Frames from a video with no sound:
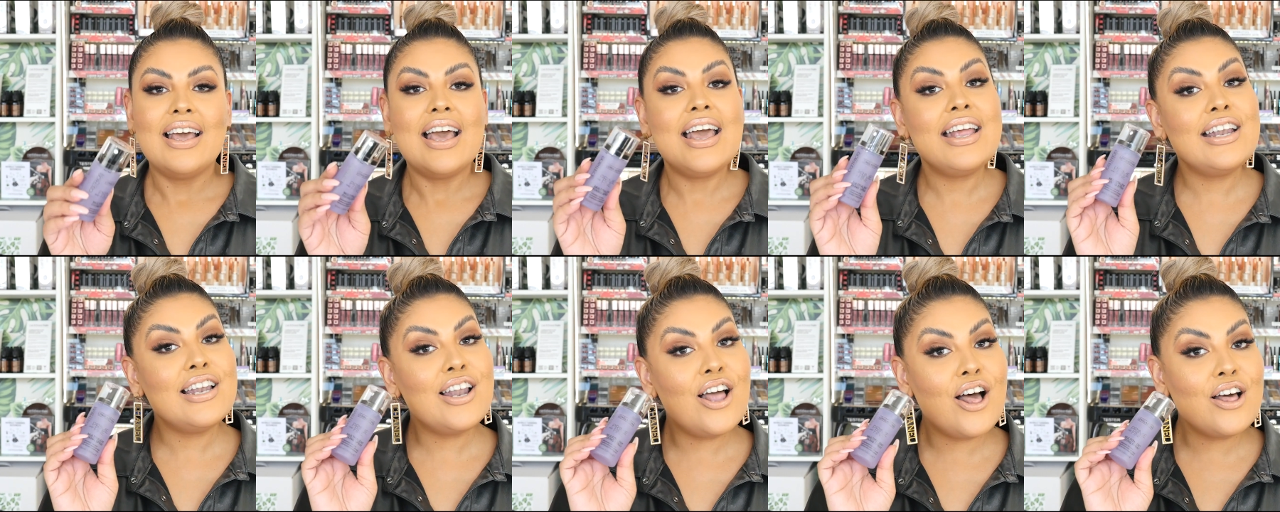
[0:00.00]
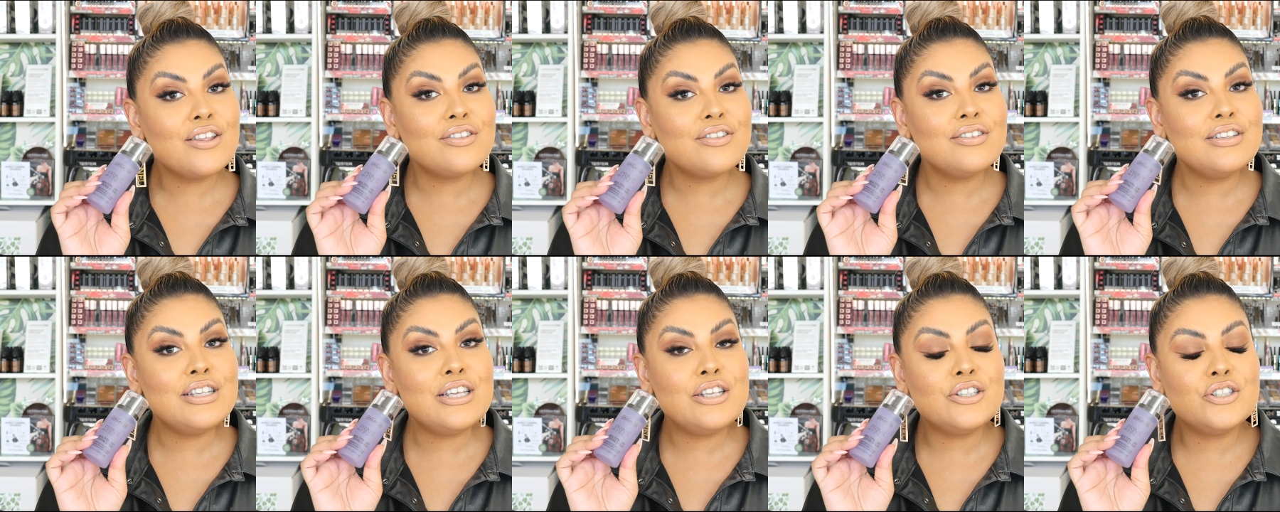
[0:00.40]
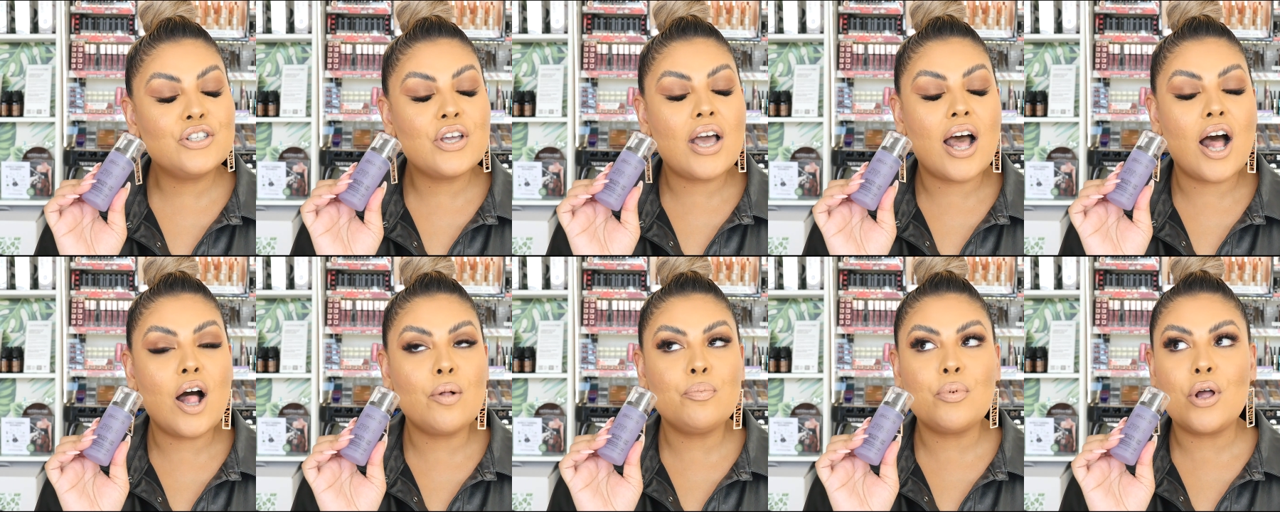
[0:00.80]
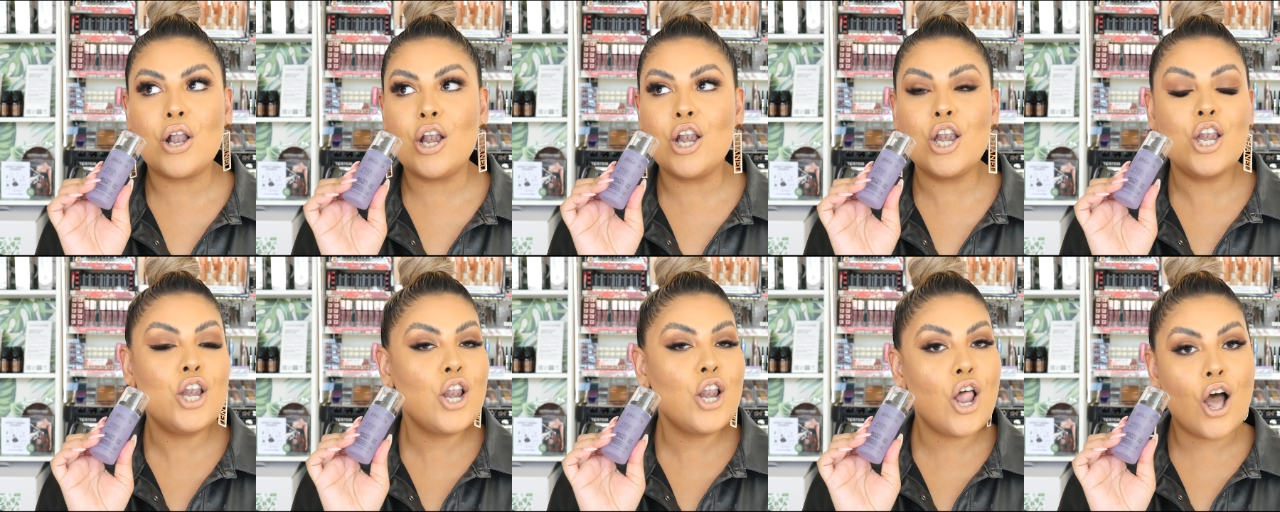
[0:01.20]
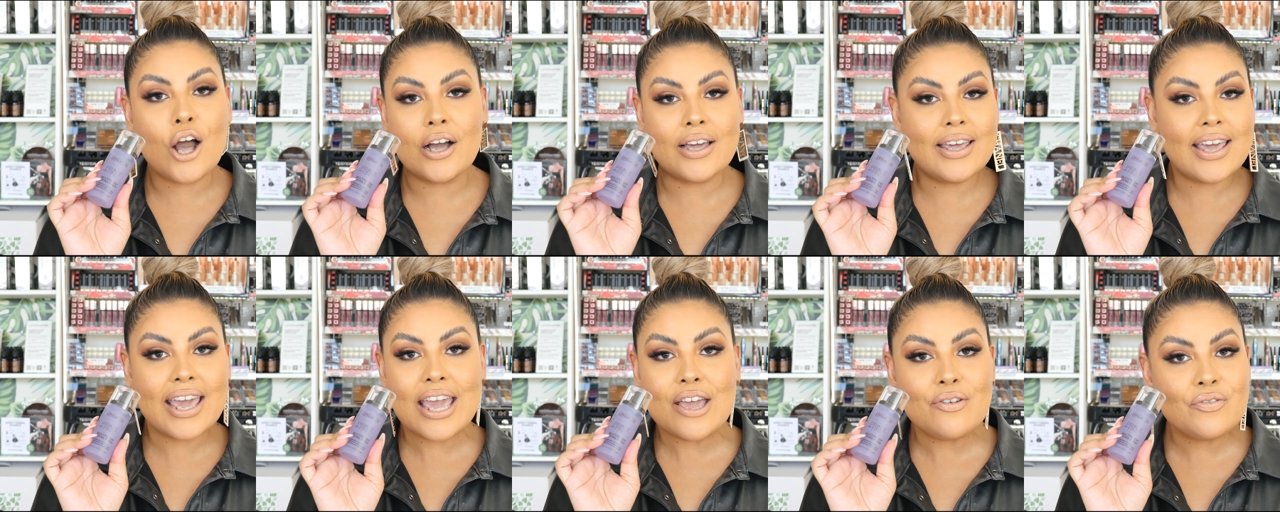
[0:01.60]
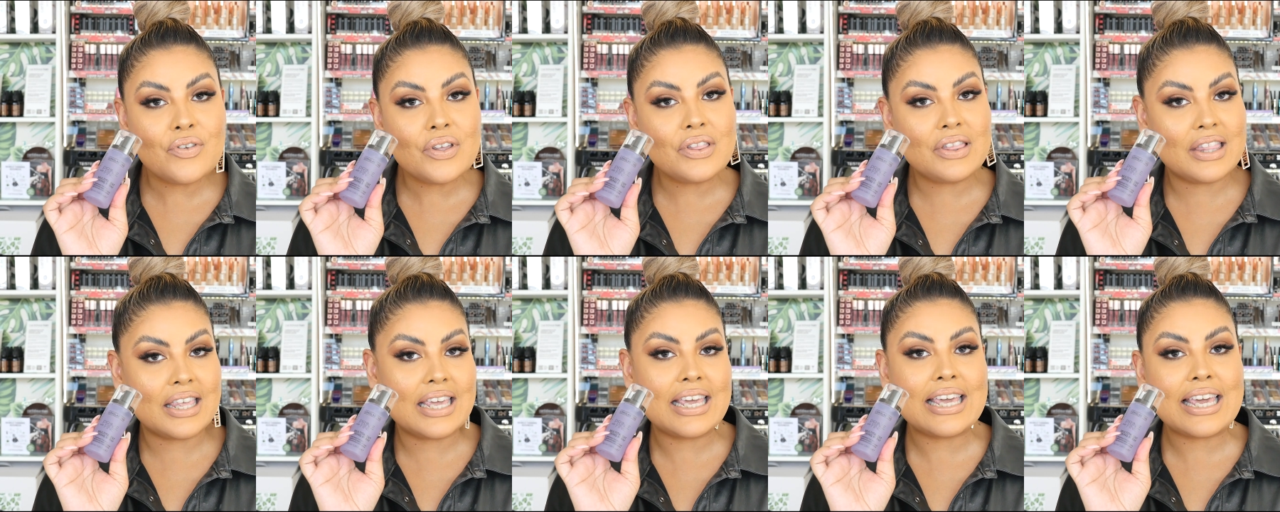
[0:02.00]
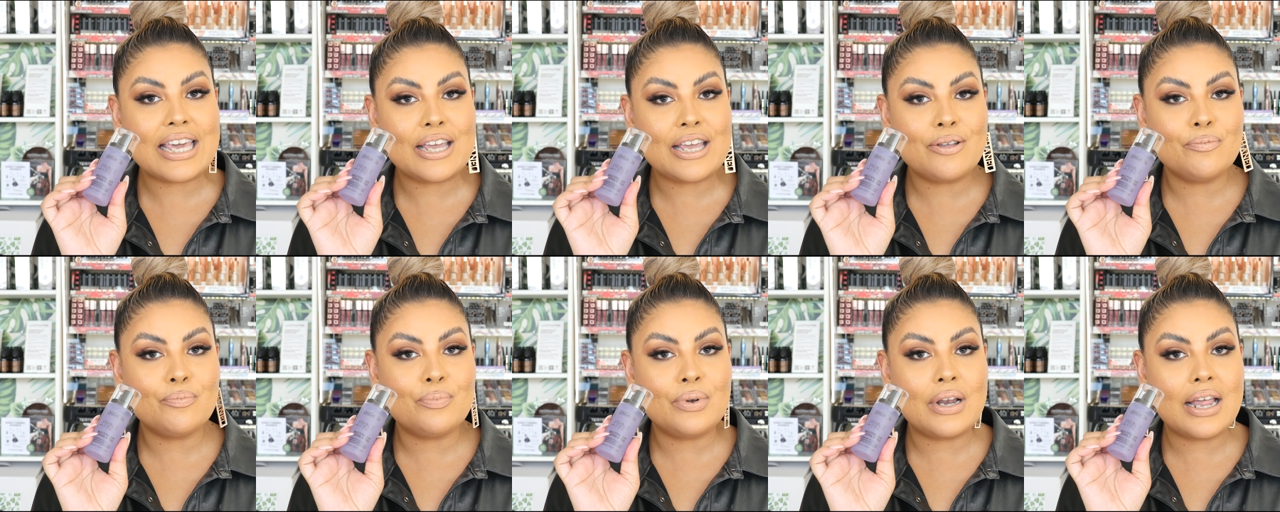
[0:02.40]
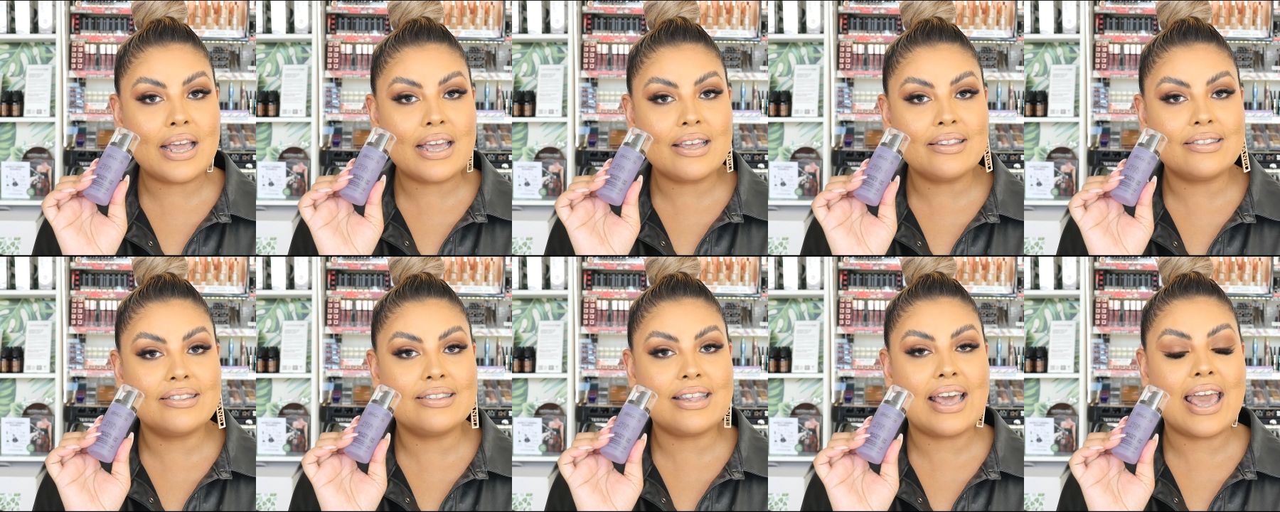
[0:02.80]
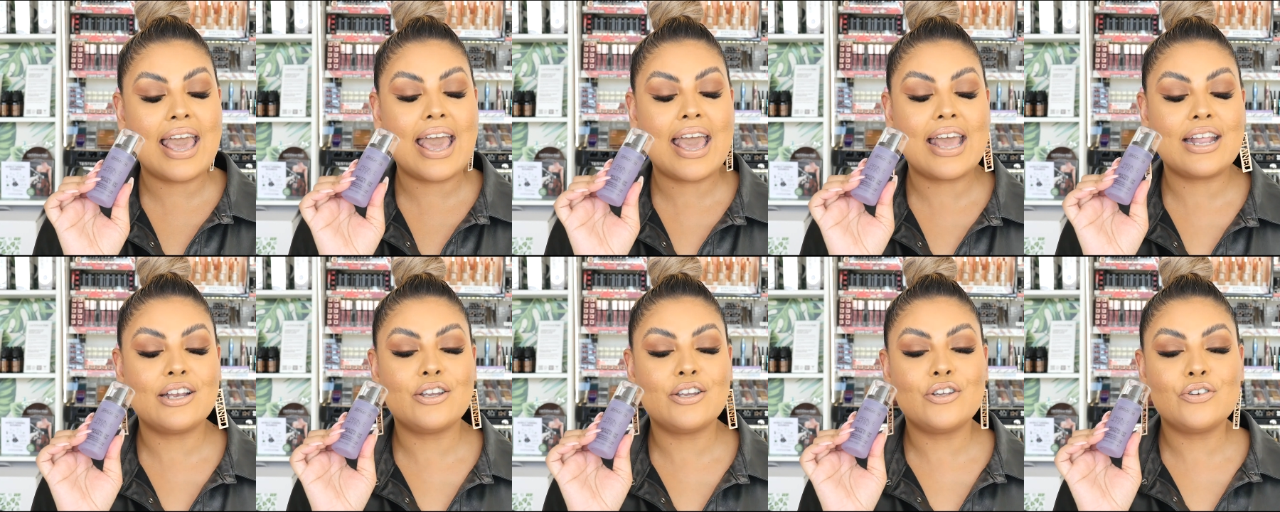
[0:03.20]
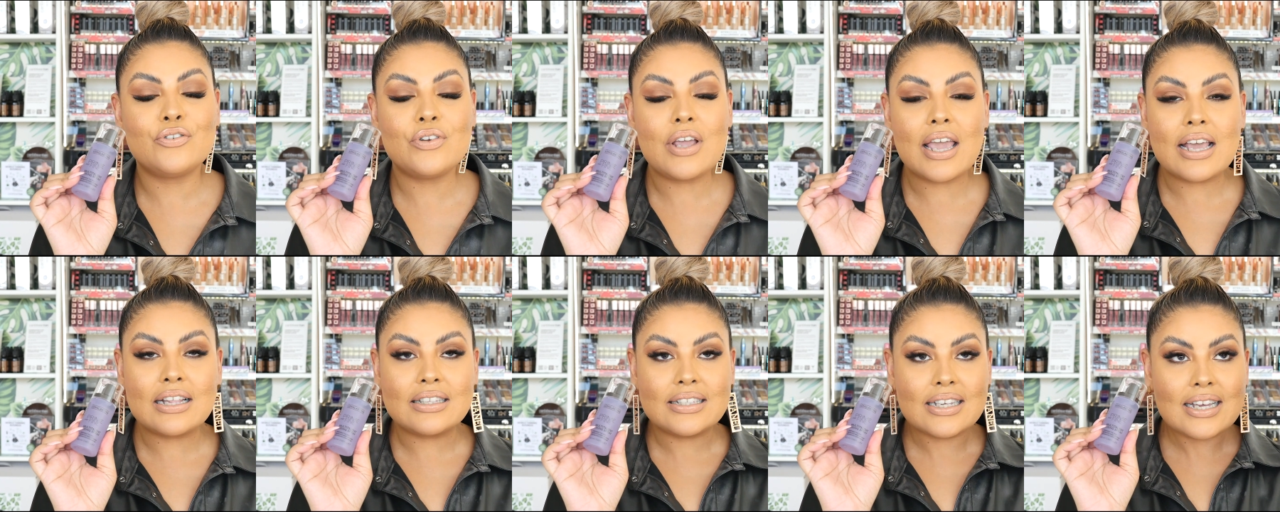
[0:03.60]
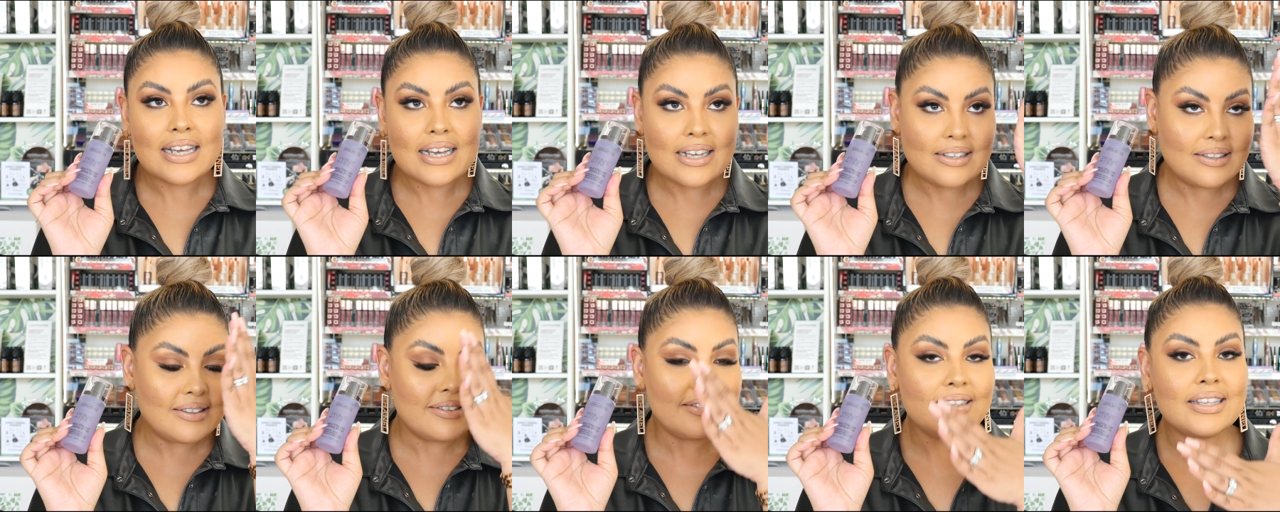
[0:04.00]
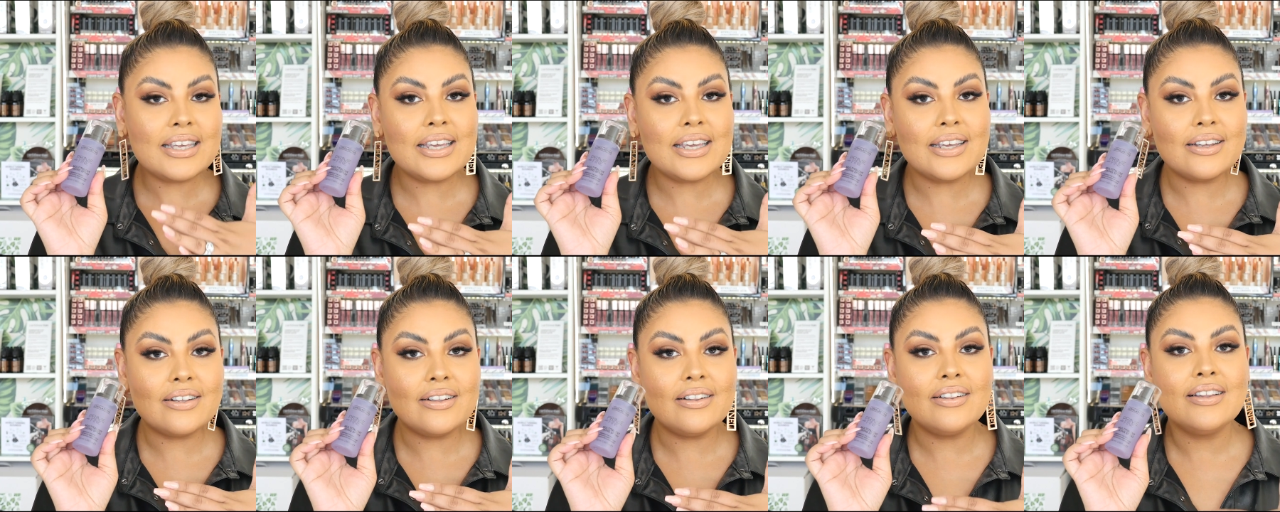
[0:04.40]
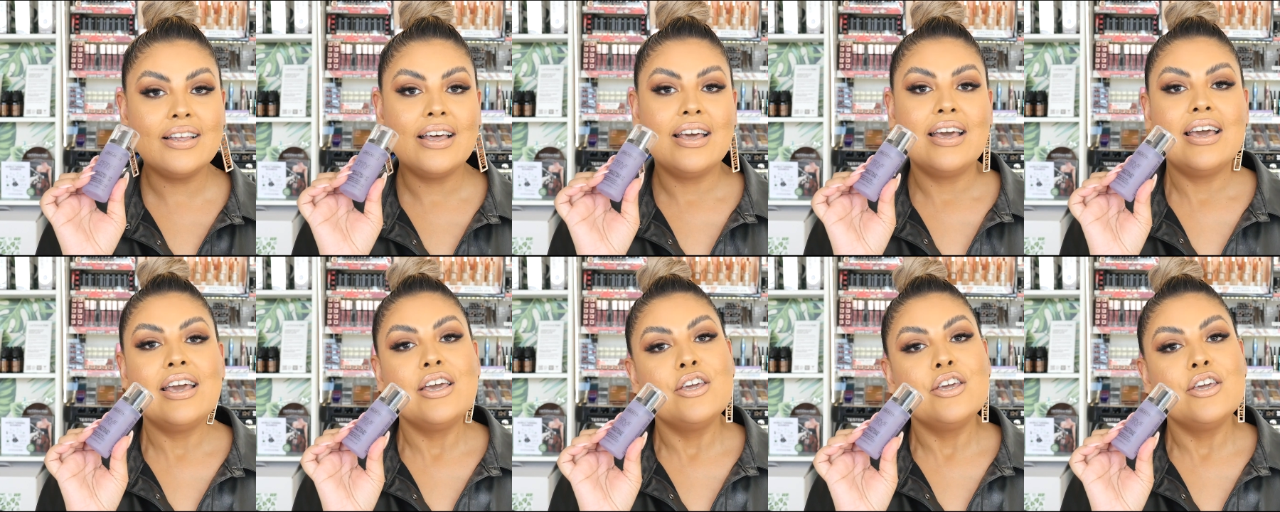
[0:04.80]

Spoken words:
And lastly, to help lock everything in place and create a seal,